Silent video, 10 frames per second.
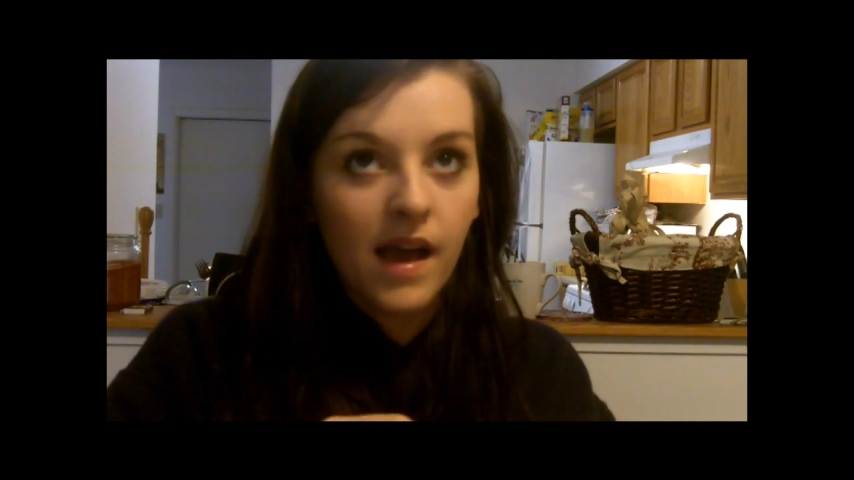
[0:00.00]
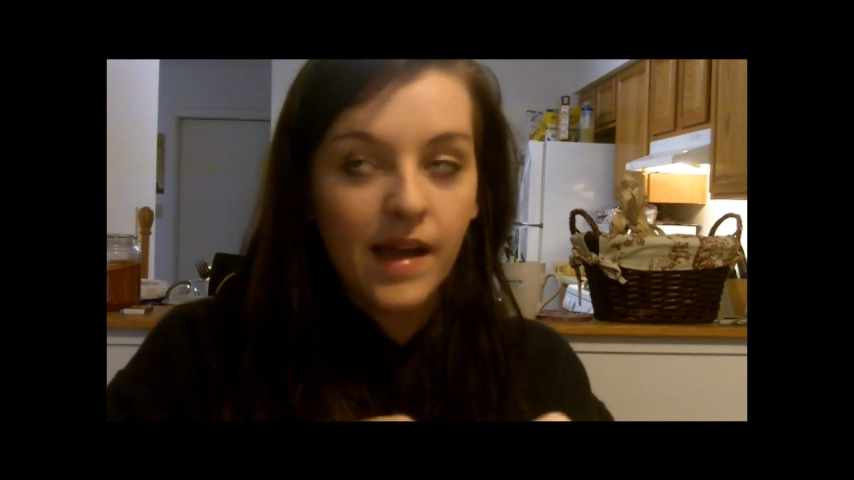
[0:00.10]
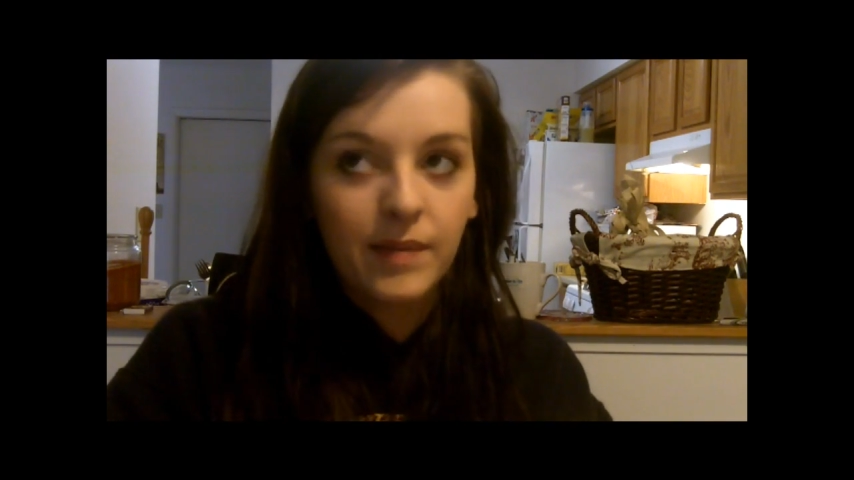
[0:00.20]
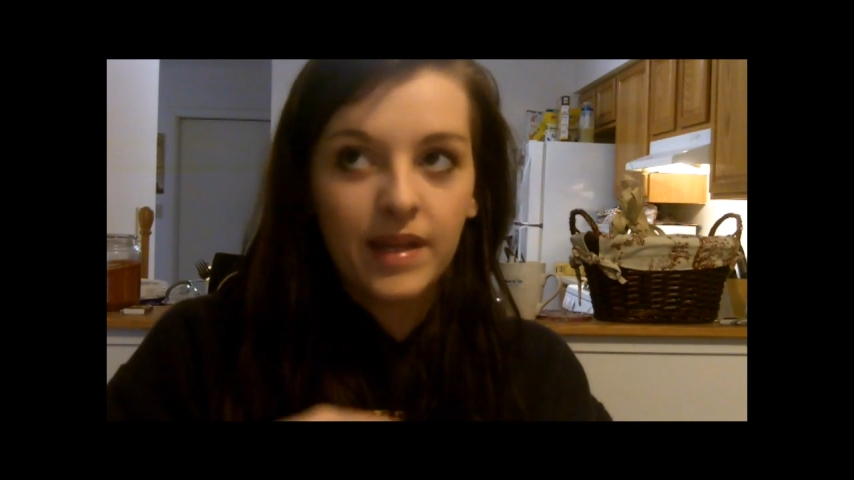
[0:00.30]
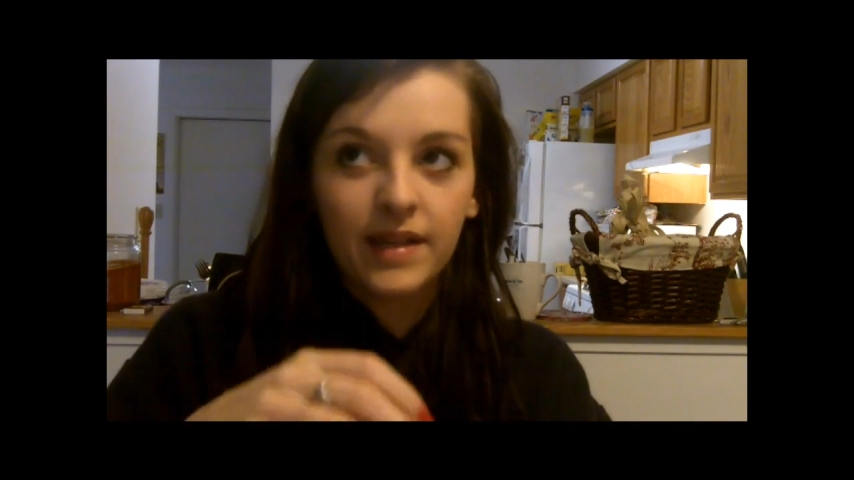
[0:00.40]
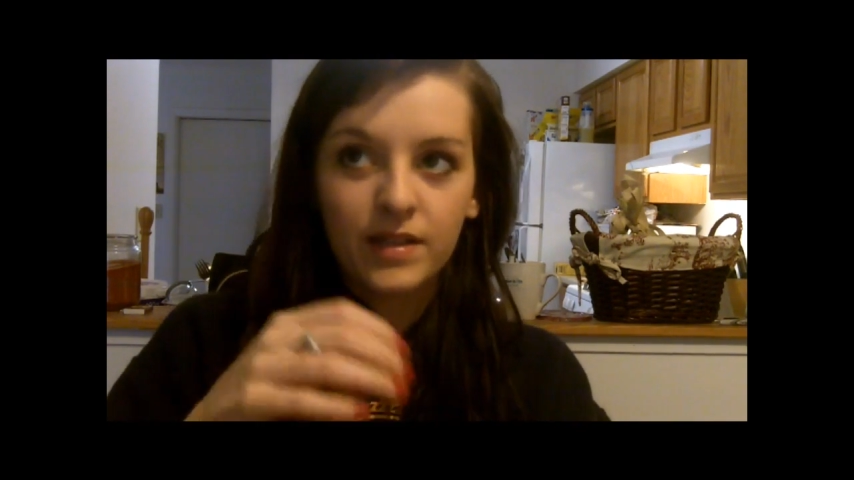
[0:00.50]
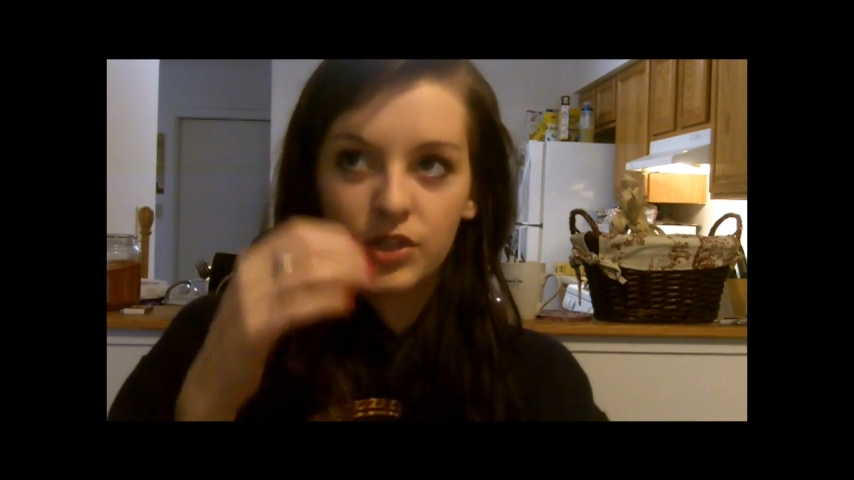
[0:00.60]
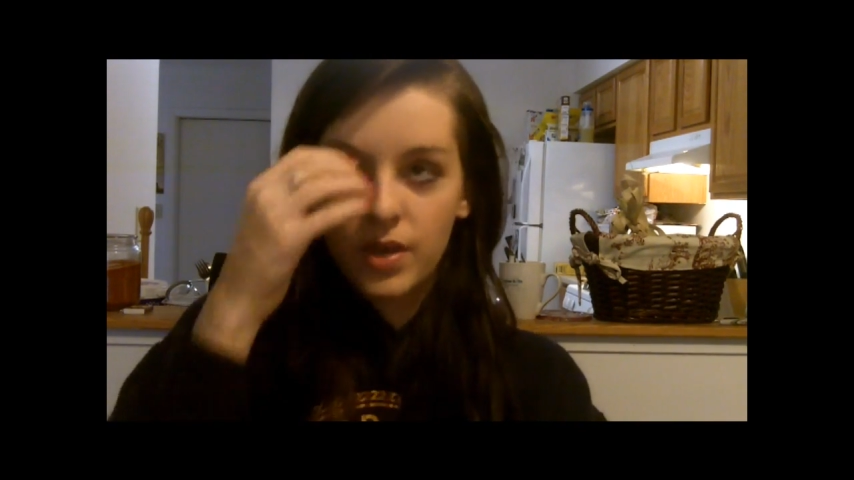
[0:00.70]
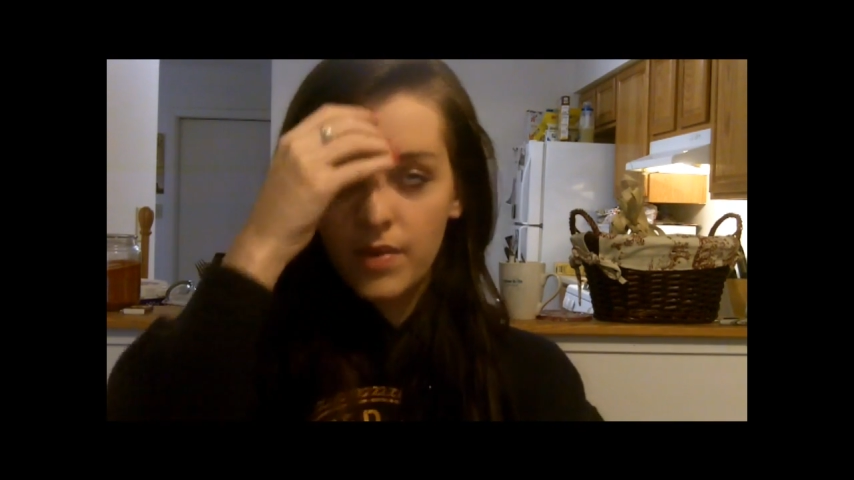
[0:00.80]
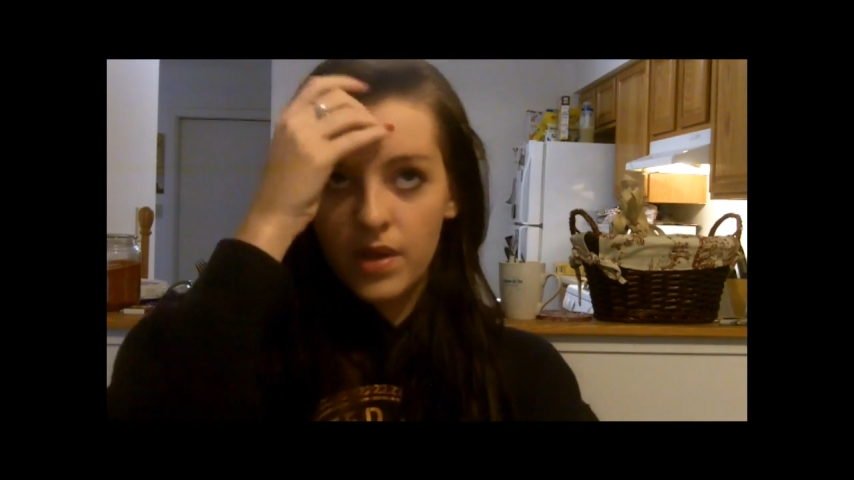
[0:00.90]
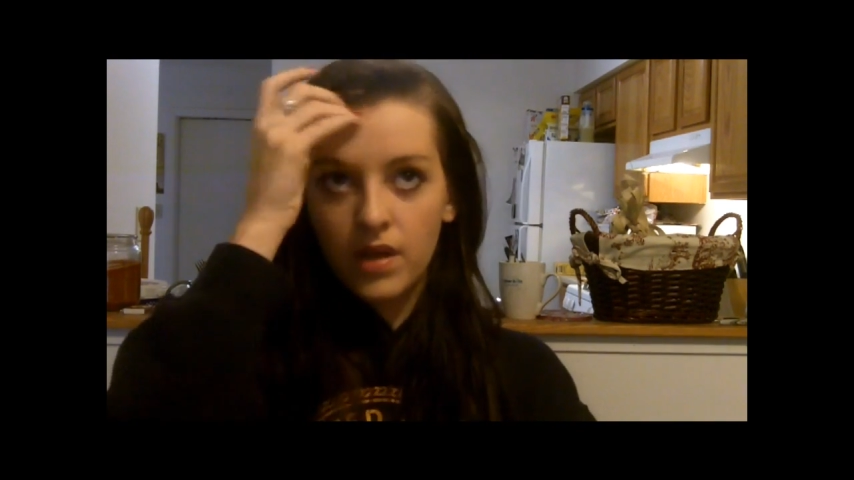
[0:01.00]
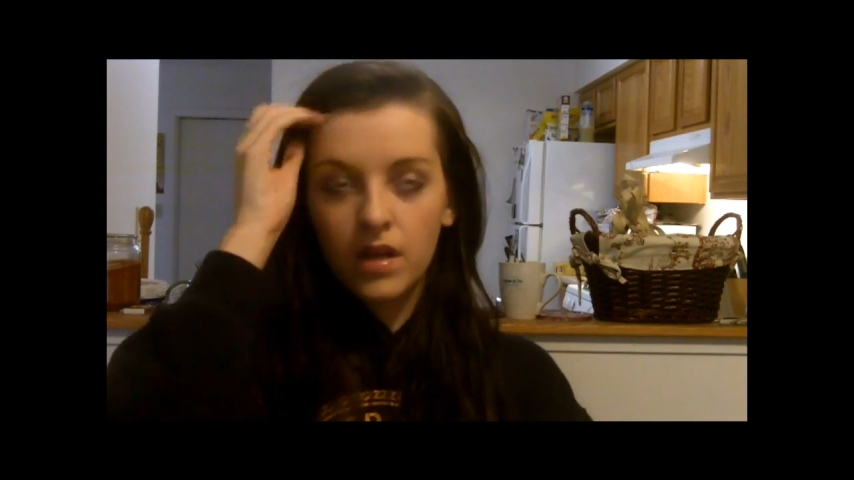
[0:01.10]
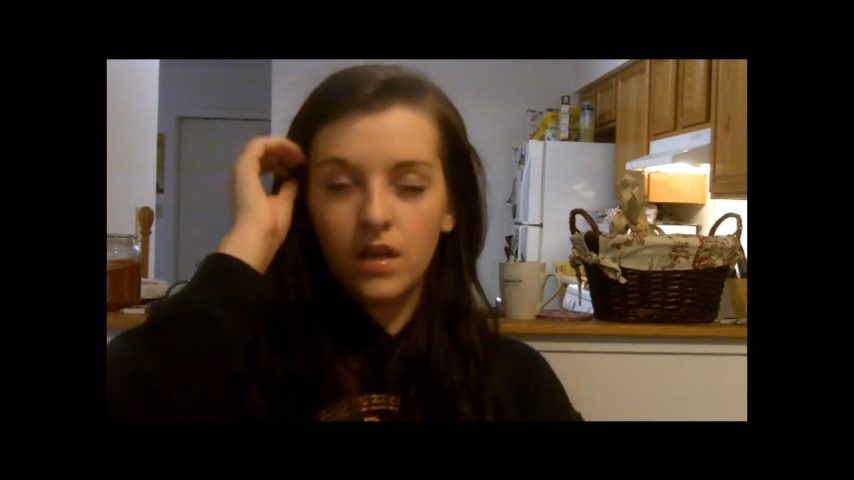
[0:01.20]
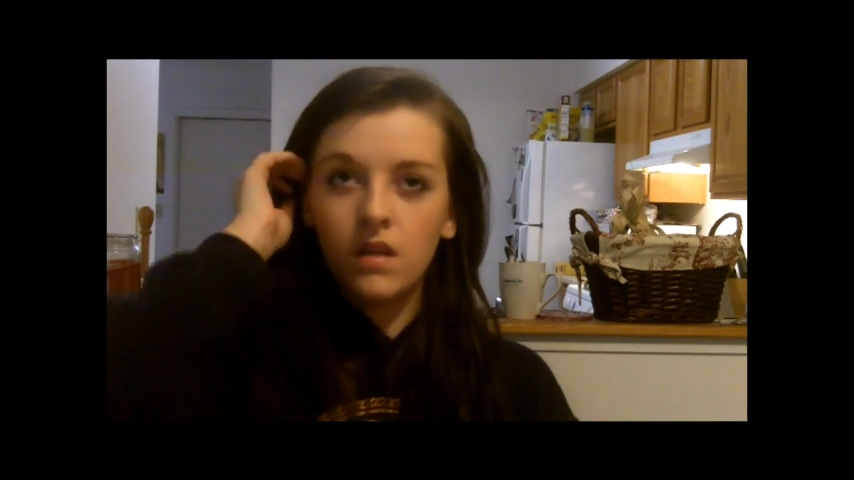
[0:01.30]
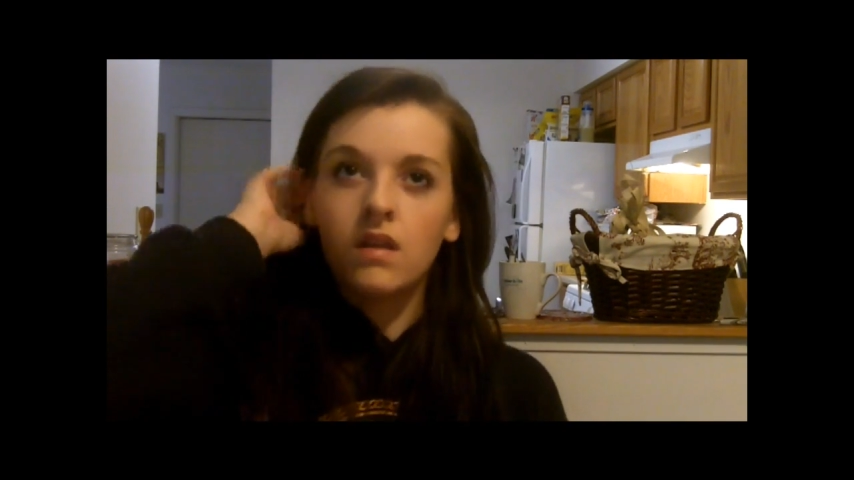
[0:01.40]
I am getting a
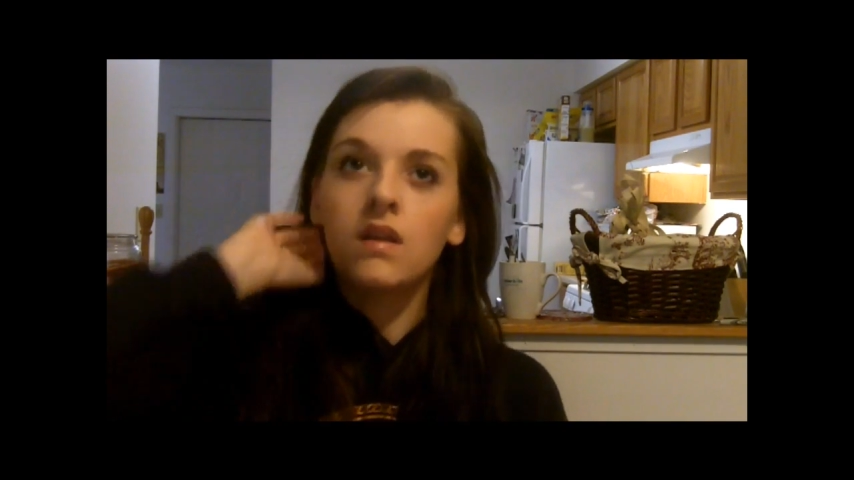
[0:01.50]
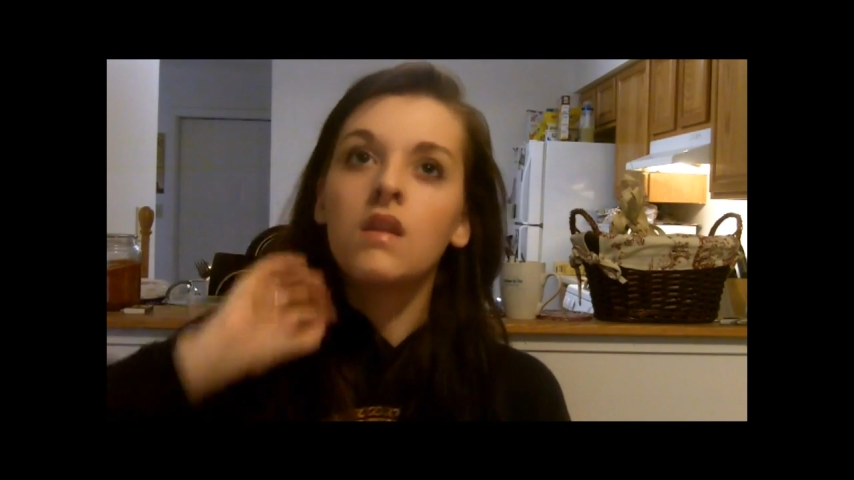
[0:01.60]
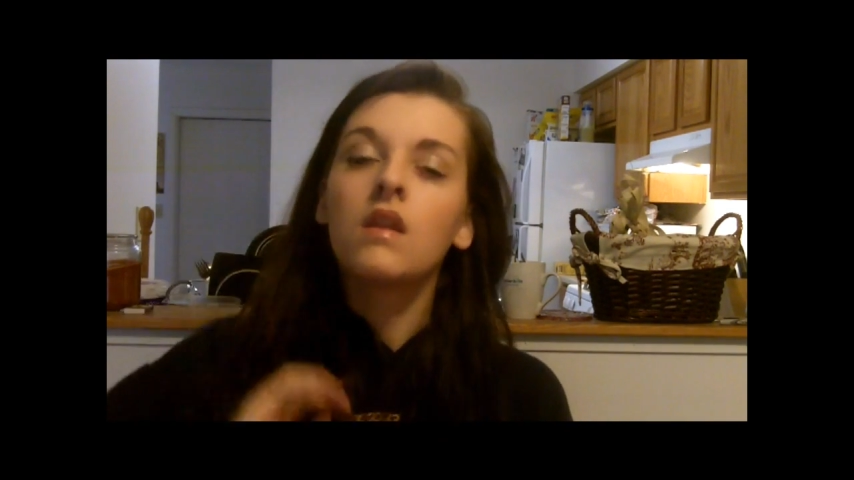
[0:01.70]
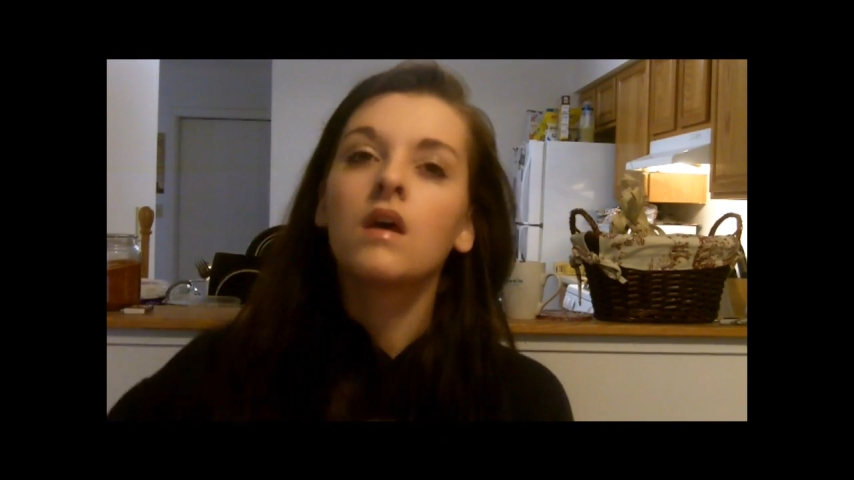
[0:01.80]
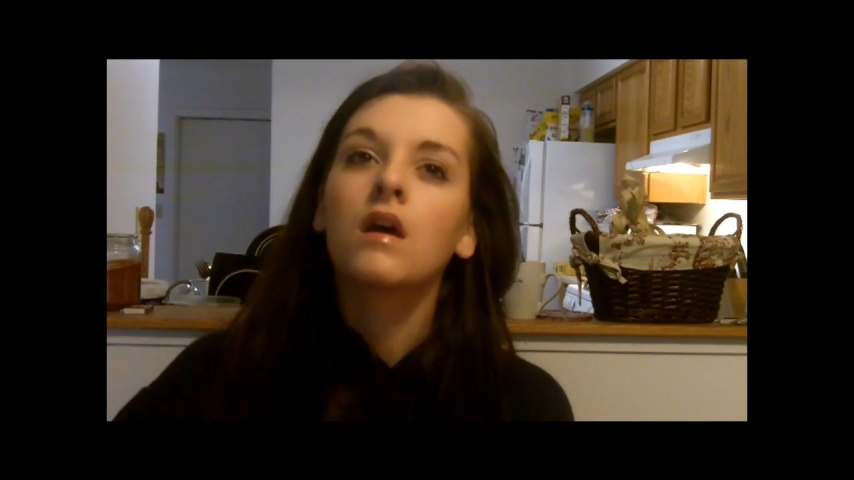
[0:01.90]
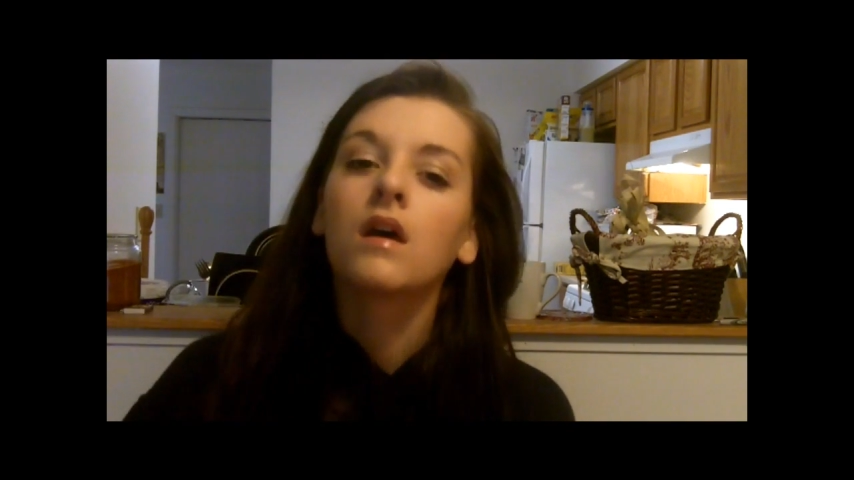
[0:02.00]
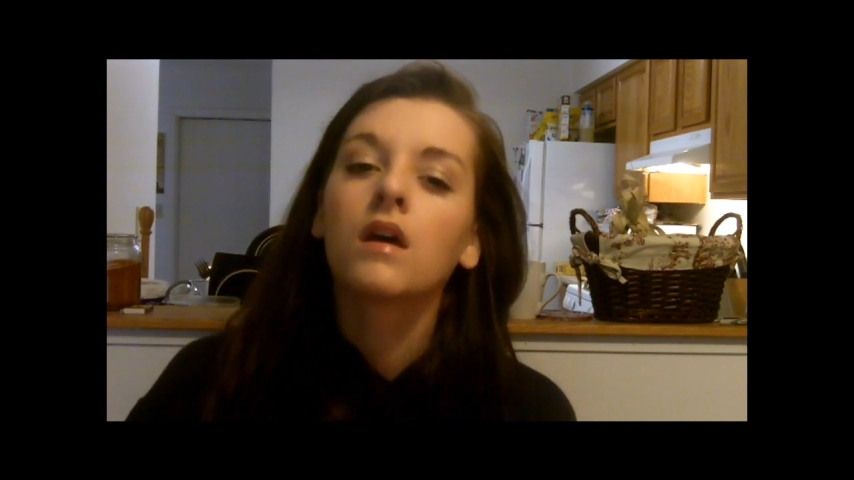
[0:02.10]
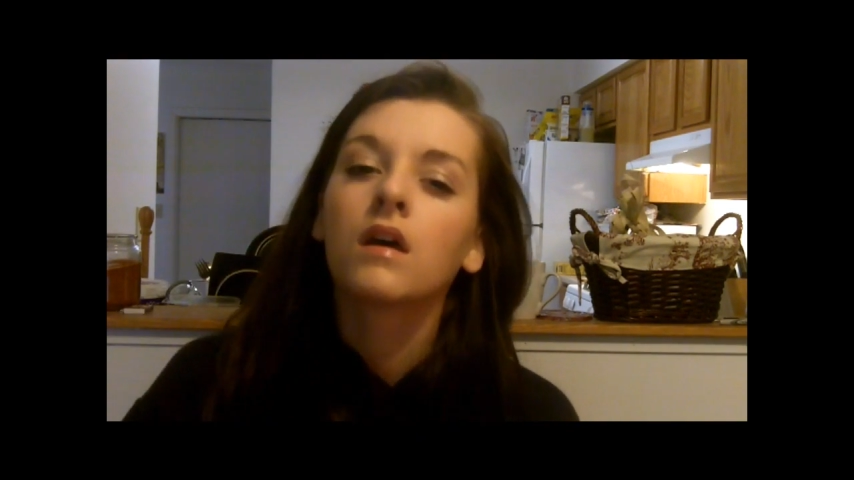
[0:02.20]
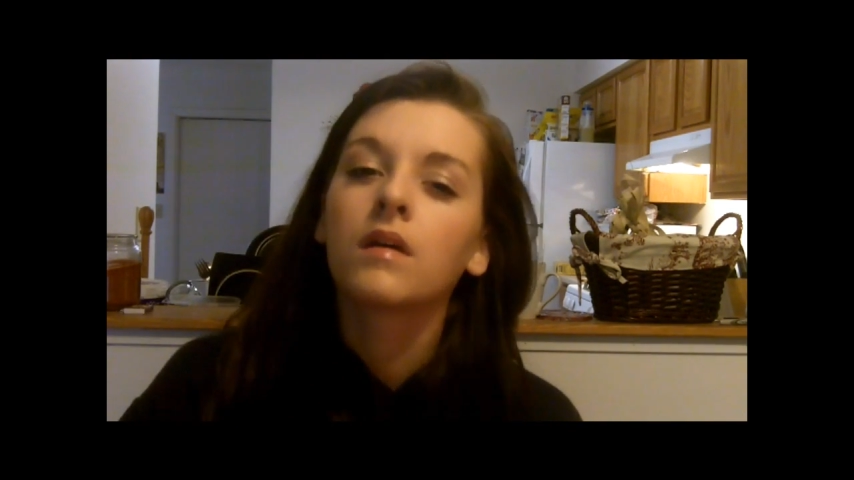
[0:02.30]
shipment in